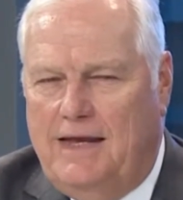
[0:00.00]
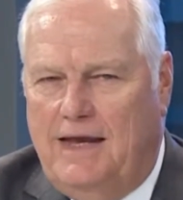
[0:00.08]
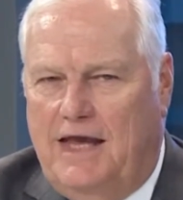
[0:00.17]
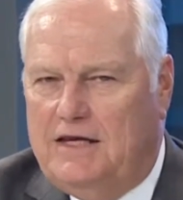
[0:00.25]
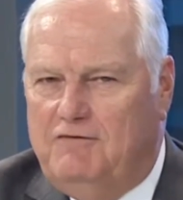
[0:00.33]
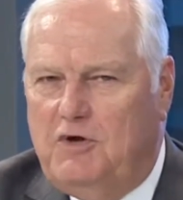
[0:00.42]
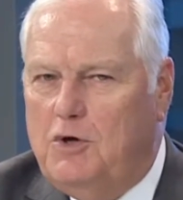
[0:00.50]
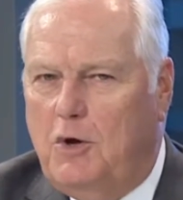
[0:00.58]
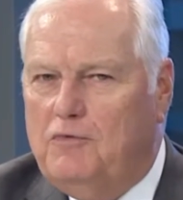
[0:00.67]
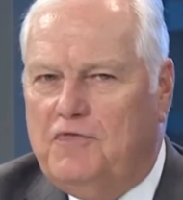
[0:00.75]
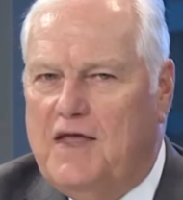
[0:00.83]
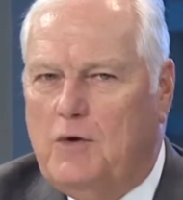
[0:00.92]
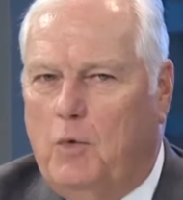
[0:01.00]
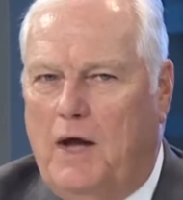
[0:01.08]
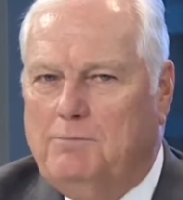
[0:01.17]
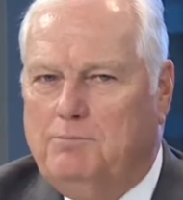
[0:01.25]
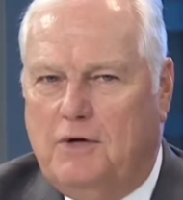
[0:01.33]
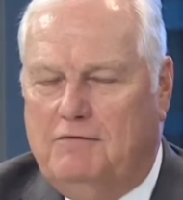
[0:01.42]
And if you don't think
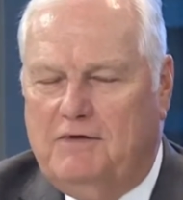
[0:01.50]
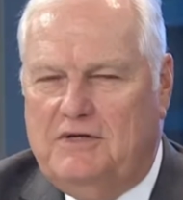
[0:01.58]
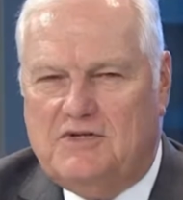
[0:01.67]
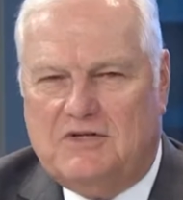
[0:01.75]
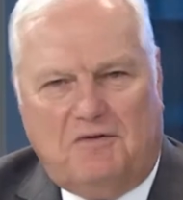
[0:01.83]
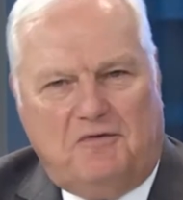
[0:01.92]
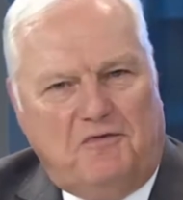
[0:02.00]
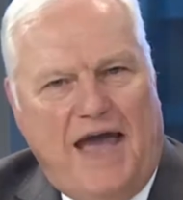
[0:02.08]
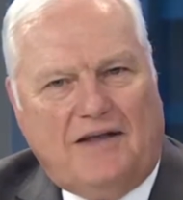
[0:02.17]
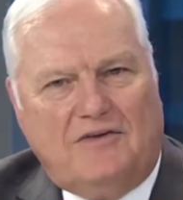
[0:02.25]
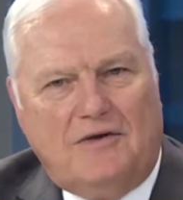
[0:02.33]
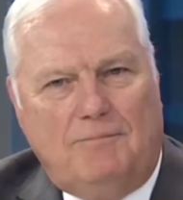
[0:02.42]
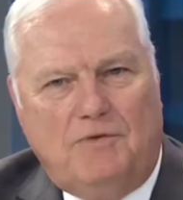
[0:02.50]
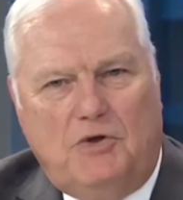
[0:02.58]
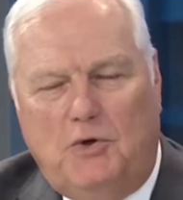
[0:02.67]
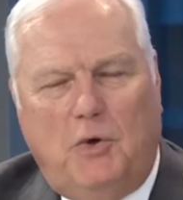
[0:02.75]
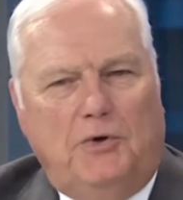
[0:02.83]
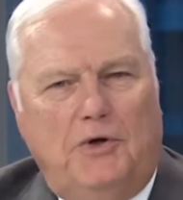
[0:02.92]
white privilege is a fact,
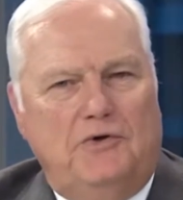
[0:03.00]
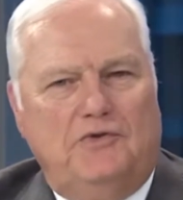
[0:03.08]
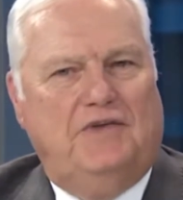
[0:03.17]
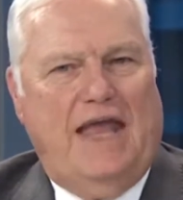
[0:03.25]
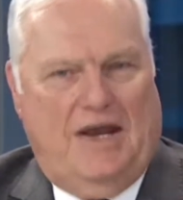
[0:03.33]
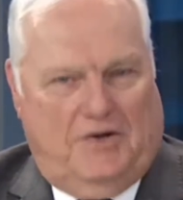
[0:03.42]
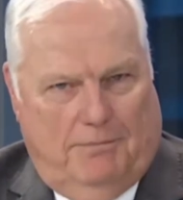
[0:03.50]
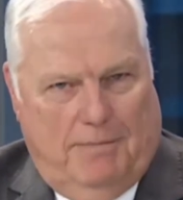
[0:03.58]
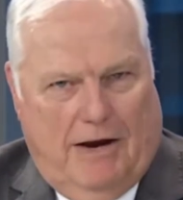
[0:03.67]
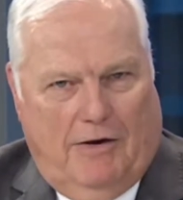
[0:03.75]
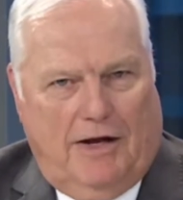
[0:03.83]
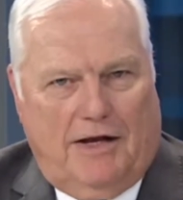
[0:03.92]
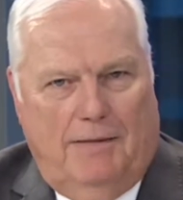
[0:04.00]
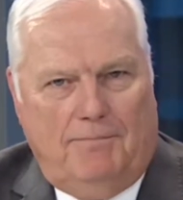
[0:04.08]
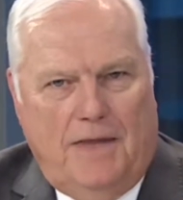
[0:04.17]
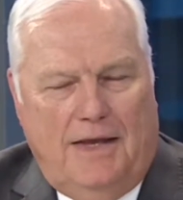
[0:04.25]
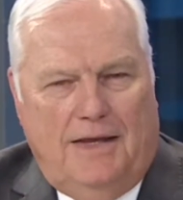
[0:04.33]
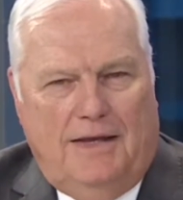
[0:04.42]
you don't understand America.
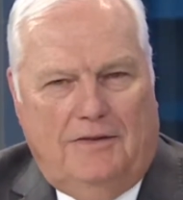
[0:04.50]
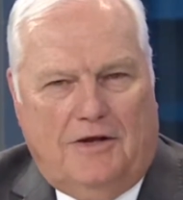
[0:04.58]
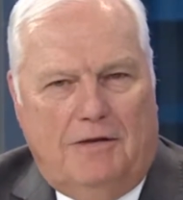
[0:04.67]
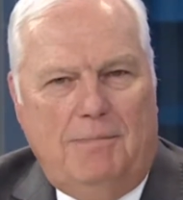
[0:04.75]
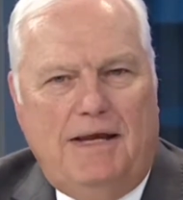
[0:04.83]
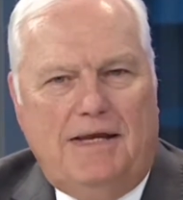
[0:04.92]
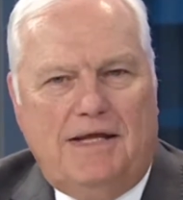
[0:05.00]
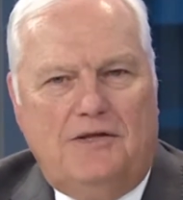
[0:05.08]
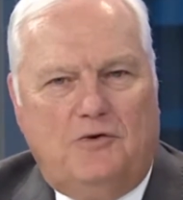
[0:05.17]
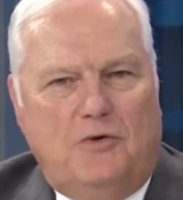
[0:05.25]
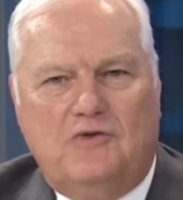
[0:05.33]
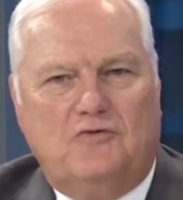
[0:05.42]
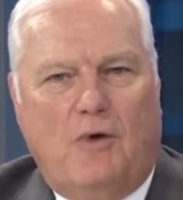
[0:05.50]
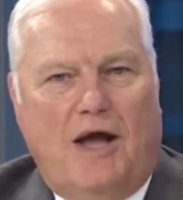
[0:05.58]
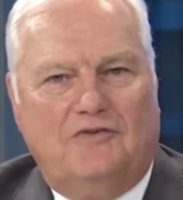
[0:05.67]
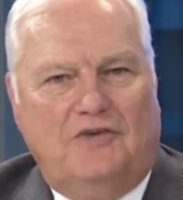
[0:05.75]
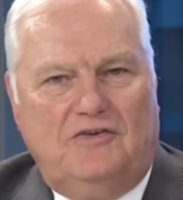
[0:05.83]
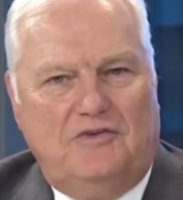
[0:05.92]
The comedian Chris
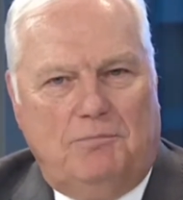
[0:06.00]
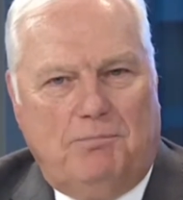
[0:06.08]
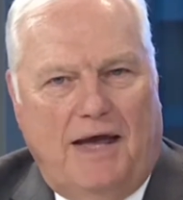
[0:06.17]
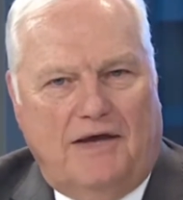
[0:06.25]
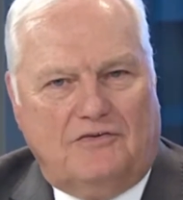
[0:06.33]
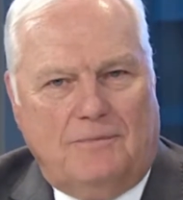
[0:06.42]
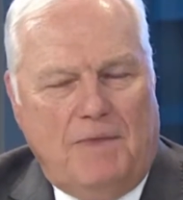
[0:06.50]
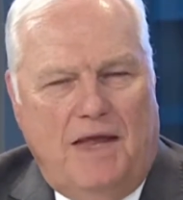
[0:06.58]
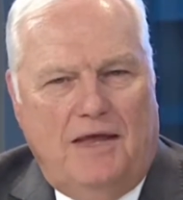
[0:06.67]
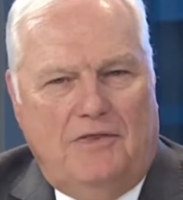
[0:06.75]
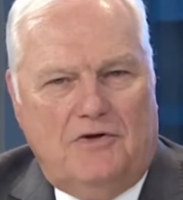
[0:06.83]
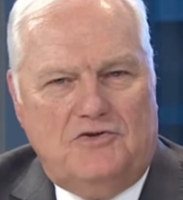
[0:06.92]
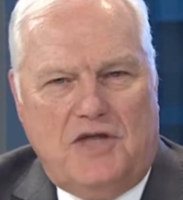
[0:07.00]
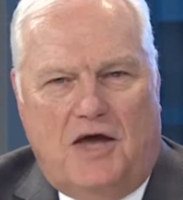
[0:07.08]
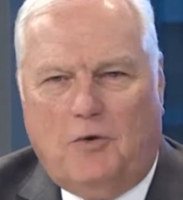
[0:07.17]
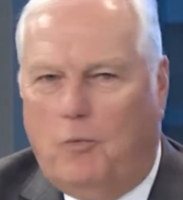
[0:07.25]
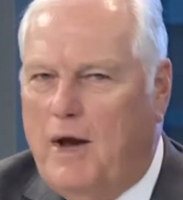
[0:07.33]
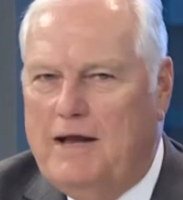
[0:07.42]
Rock says it best. There's
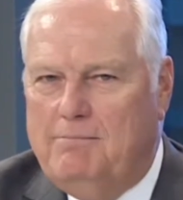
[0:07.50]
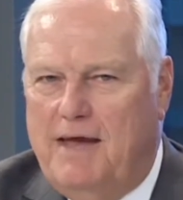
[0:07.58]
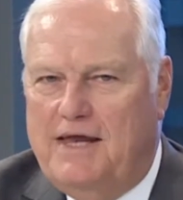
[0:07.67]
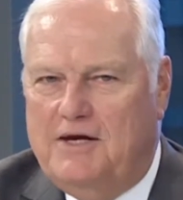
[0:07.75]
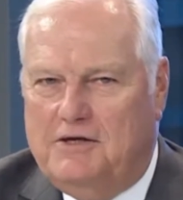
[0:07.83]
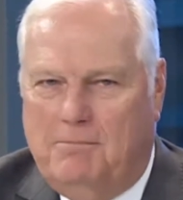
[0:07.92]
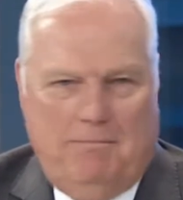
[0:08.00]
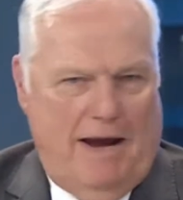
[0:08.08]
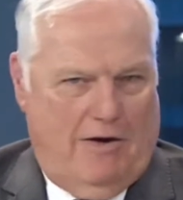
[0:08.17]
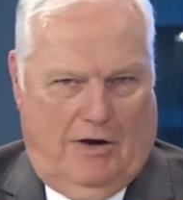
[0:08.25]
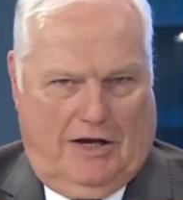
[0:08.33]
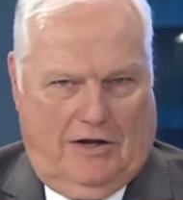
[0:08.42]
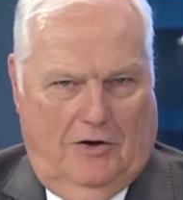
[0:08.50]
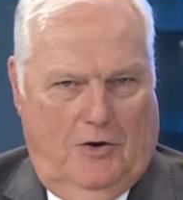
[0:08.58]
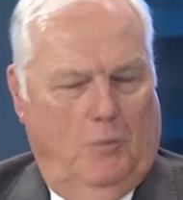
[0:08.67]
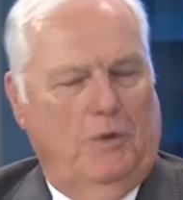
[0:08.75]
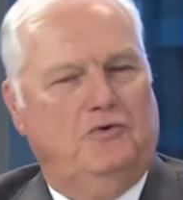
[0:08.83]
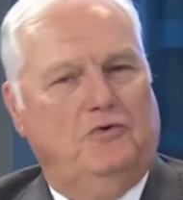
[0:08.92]
not a white man in America
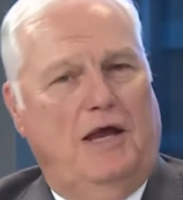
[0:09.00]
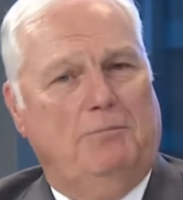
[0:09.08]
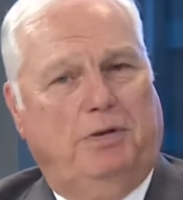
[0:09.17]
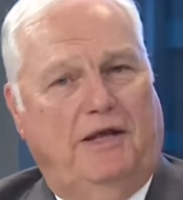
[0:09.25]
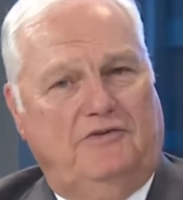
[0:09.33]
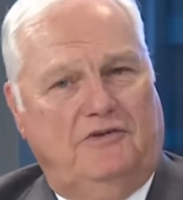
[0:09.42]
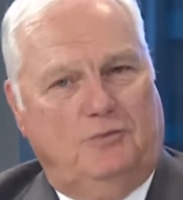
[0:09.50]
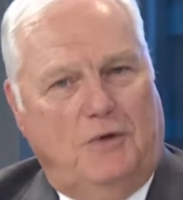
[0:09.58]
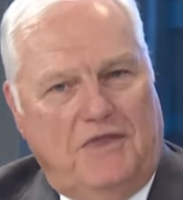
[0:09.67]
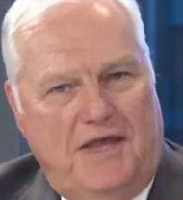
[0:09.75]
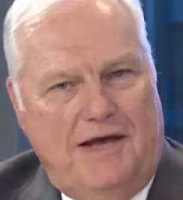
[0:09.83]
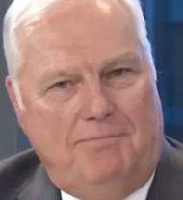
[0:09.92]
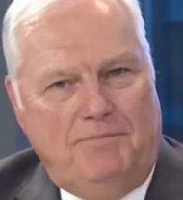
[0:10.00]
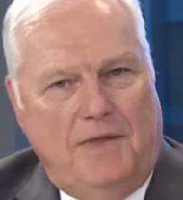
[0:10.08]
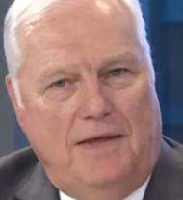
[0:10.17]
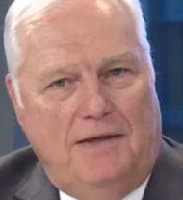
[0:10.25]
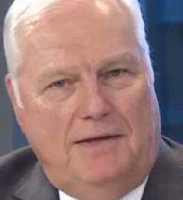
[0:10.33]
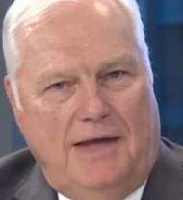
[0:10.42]
who would trade places with him,
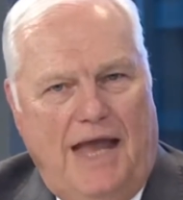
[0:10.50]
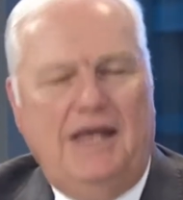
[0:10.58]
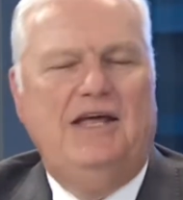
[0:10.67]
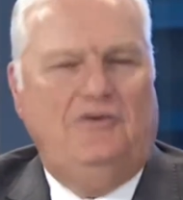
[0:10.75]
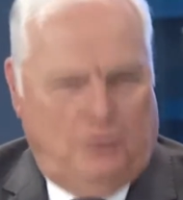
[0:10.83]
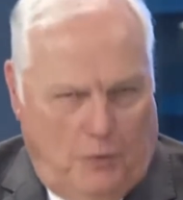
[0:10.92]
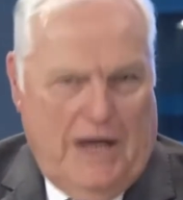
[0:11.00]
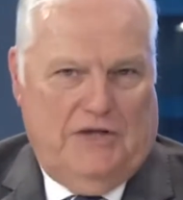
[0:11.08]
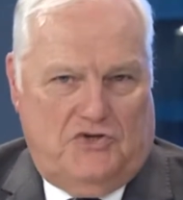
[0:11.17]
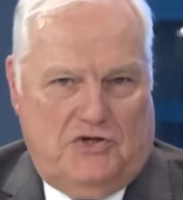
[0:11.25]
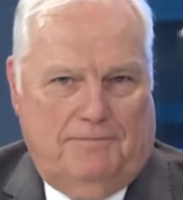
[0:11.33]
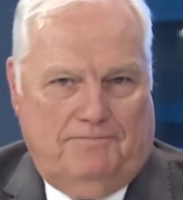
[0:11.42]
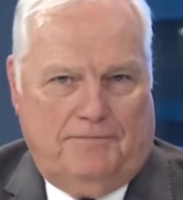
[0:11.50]
and he's rich.